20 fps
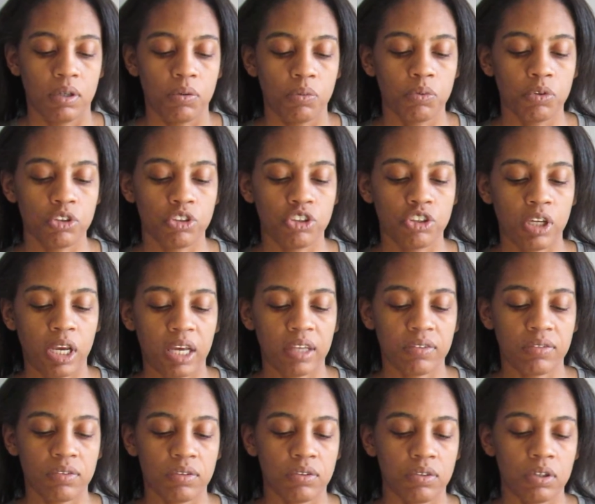which
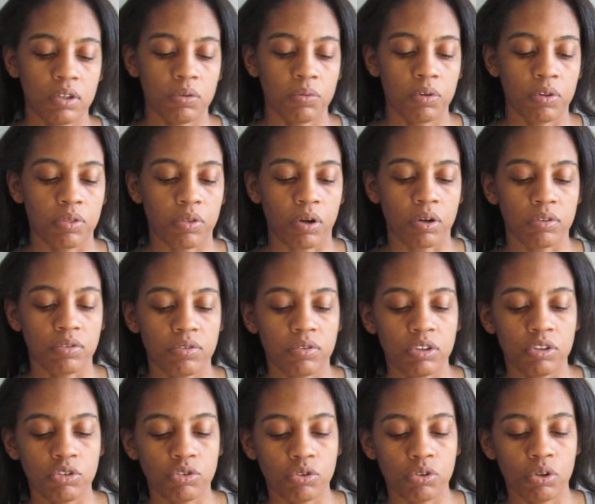has to deal with our
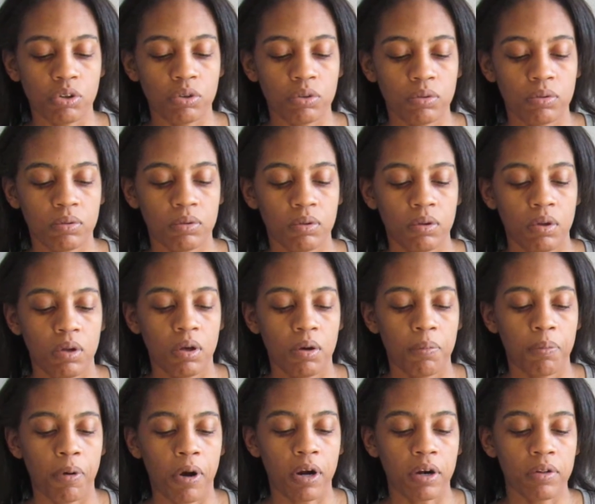central
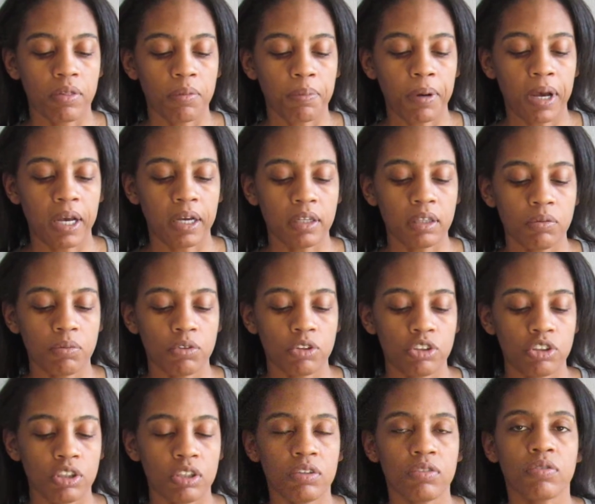part of the body,
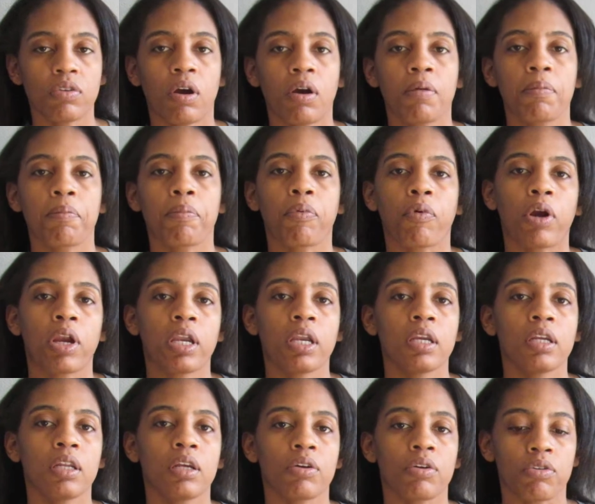which is our
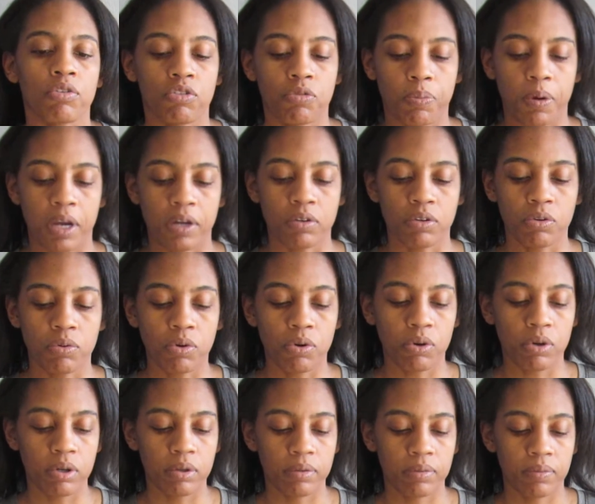brain and our spinal
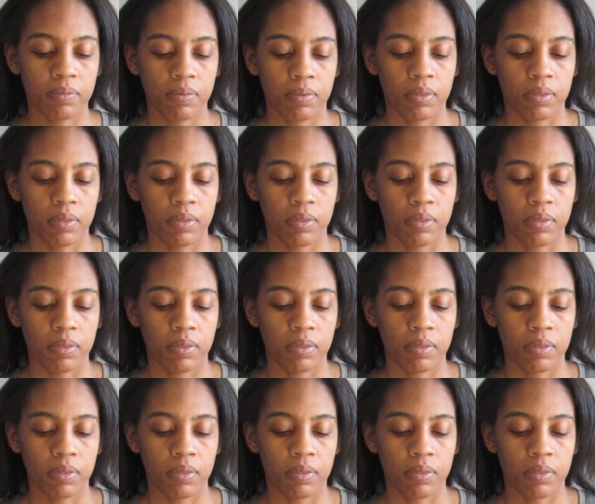cord.